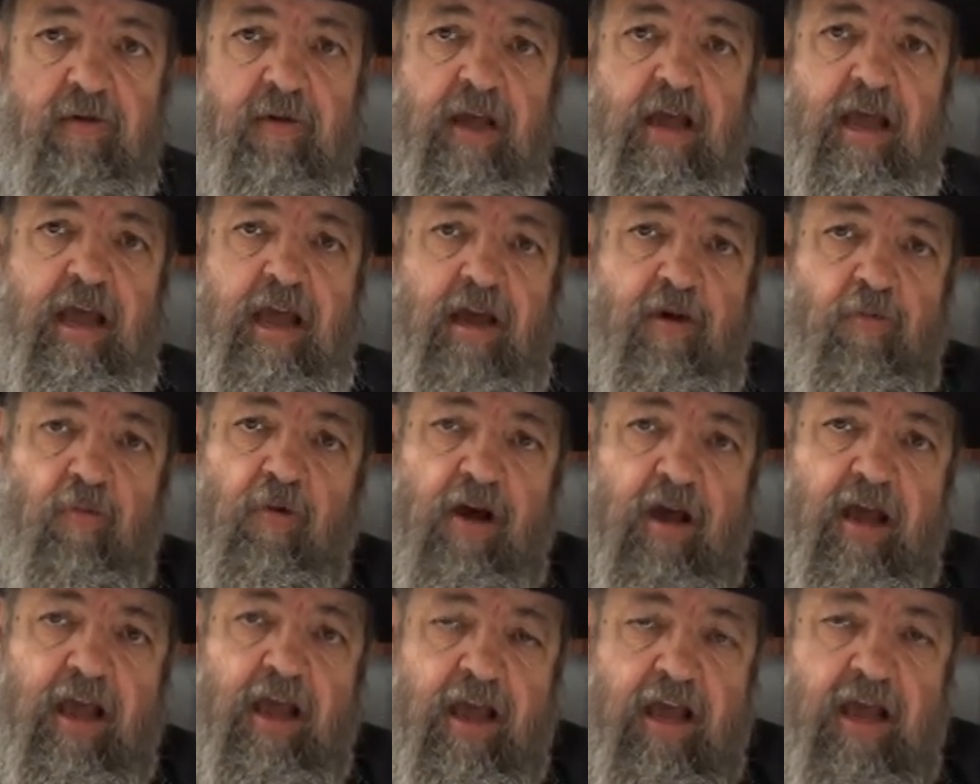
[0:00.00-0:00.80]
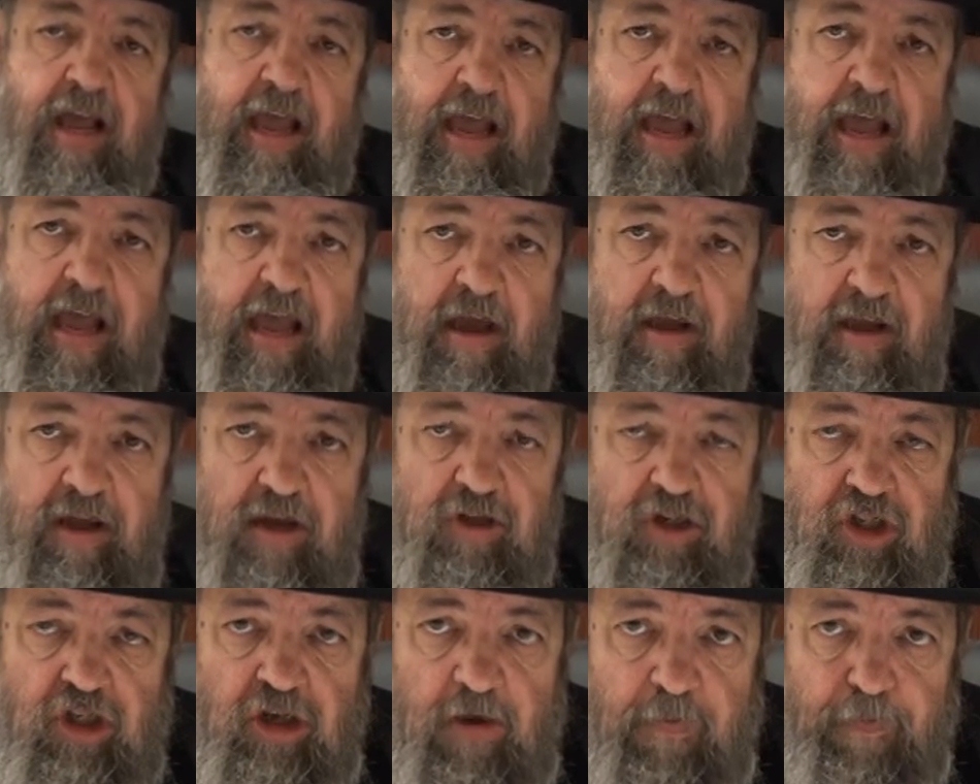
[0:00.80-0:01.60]
He, he, he
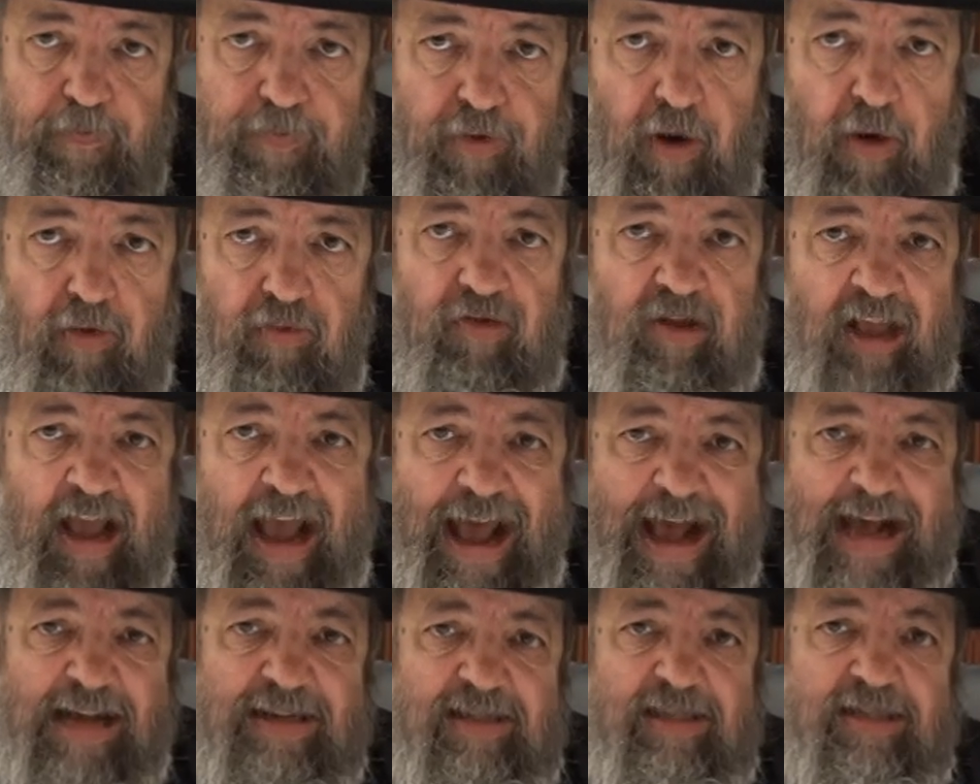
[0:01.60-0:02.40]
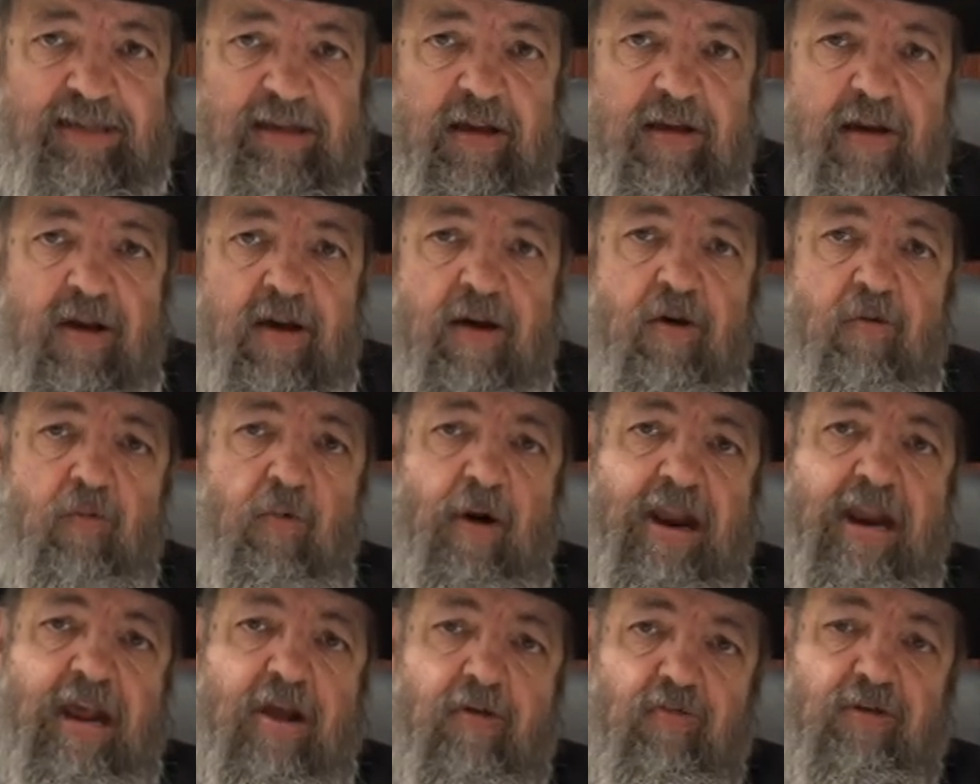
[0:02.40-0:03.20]
should protest
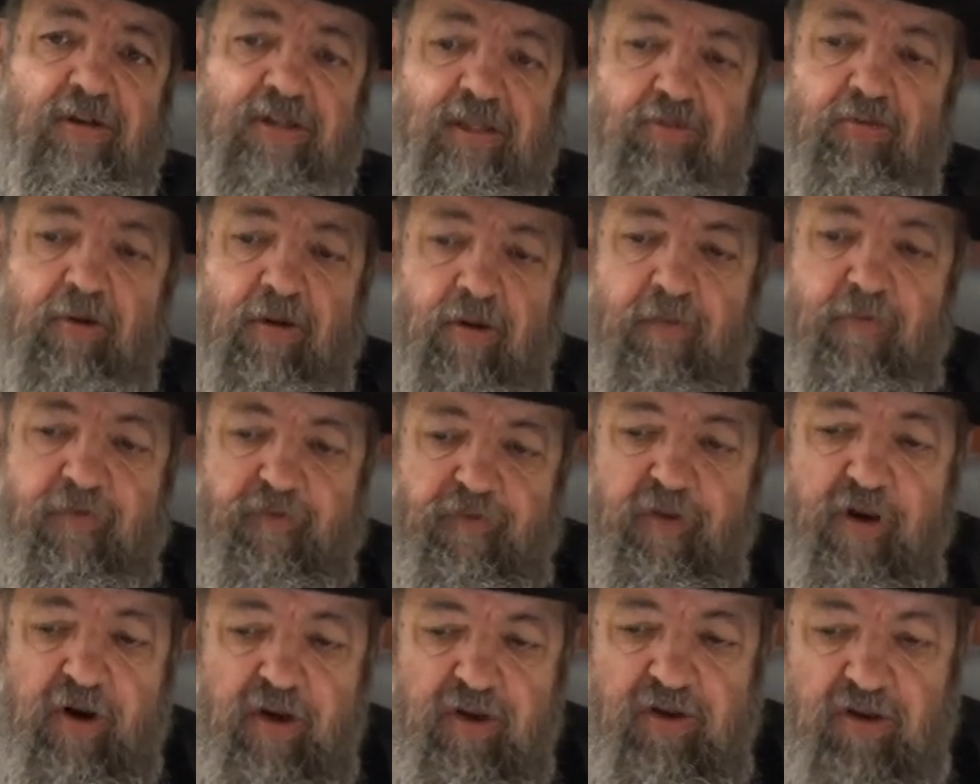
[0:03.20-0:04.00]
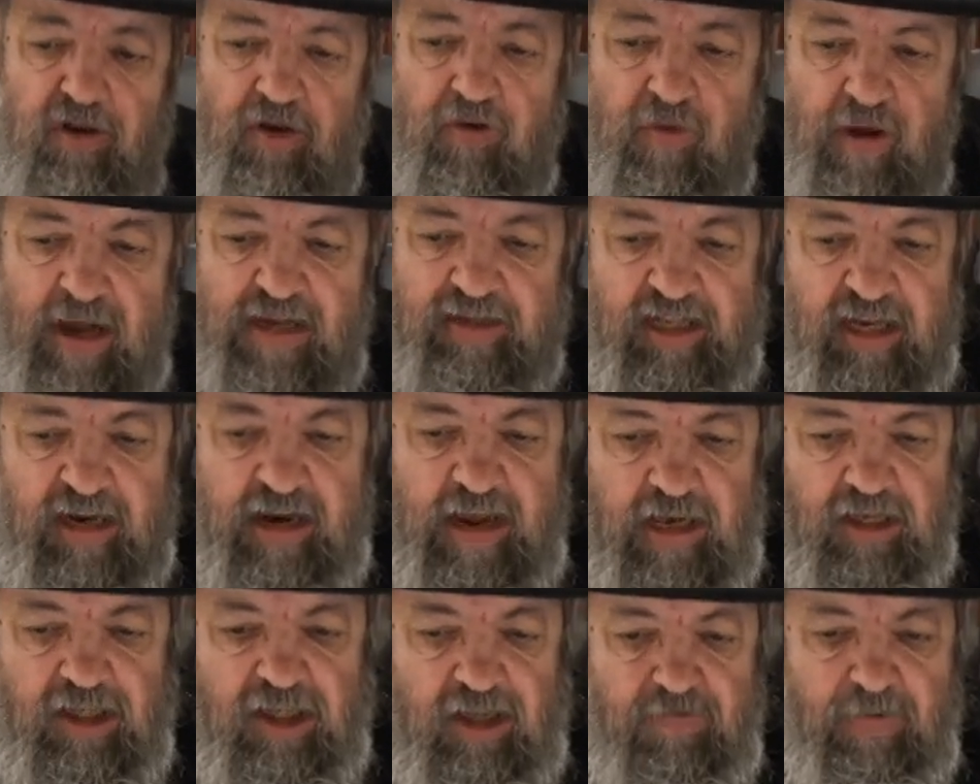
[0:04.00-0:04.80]
when he was referred to as an
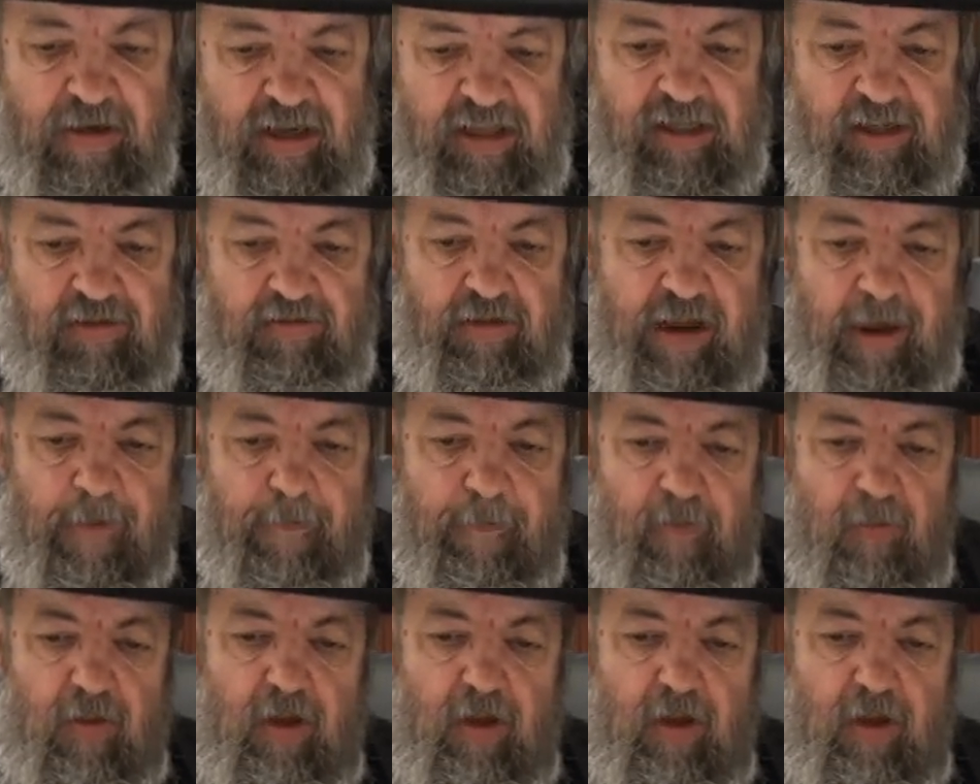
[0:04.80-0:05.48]
Ish Mitzri.